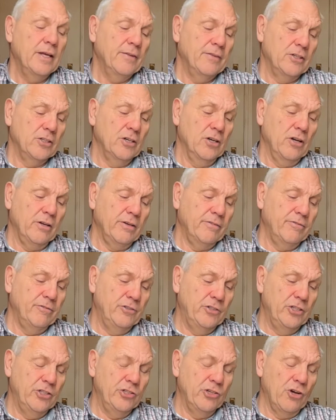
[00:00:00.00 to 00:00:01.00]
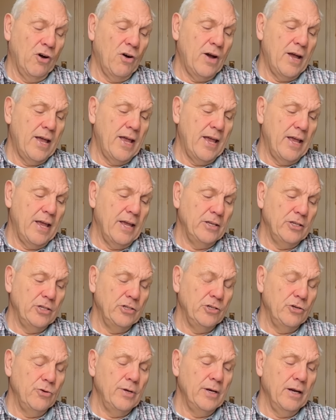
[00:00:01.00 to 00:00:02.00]
There's a lot of desire here. You're
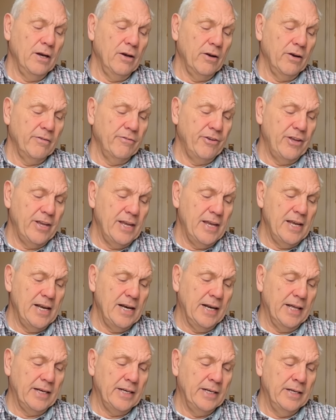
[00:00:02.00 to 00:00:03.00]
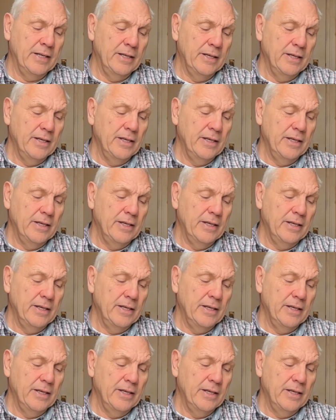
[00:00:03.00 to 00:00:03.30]
doing a lot of healing.